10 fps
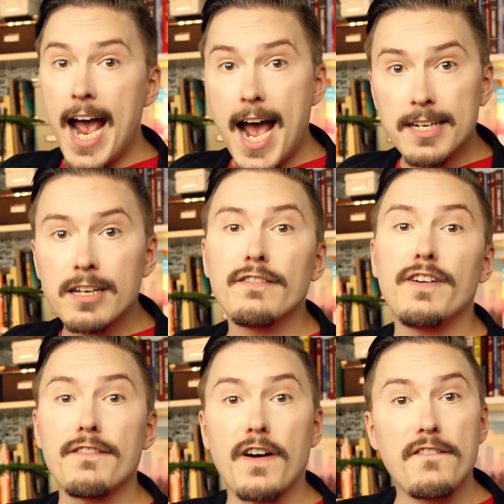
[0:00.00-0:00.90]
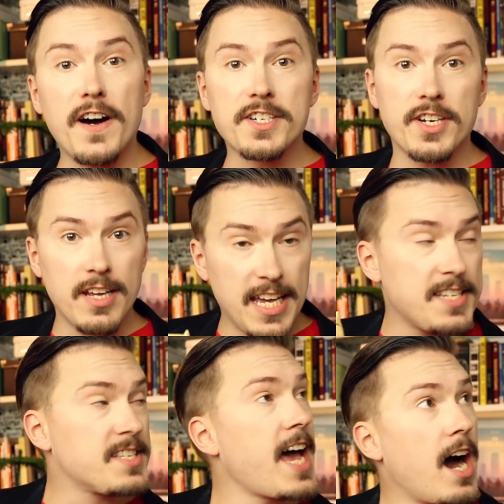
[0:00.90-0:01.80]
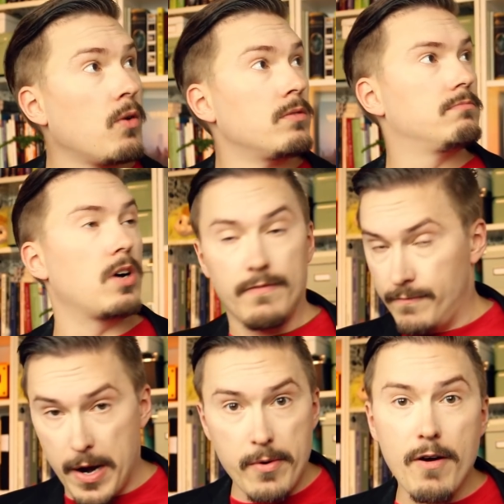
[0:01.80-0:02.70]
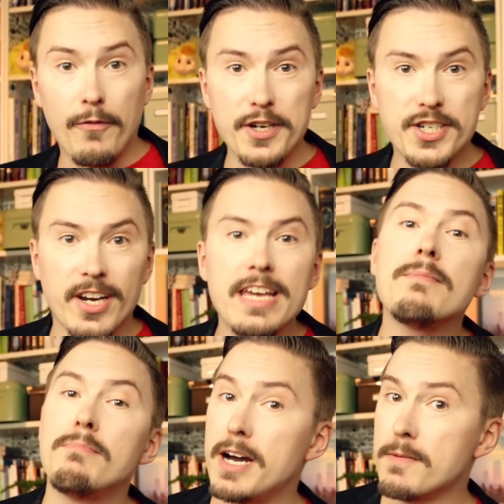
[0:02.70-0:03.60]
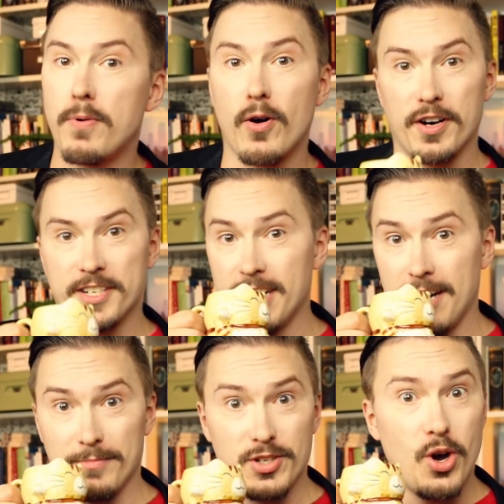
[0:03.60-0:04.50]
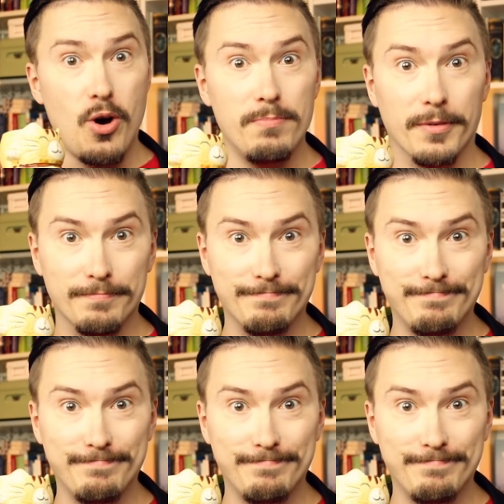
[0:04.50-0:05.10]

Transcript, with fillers: and Fun Fun Function is now, very officially, my part-time job.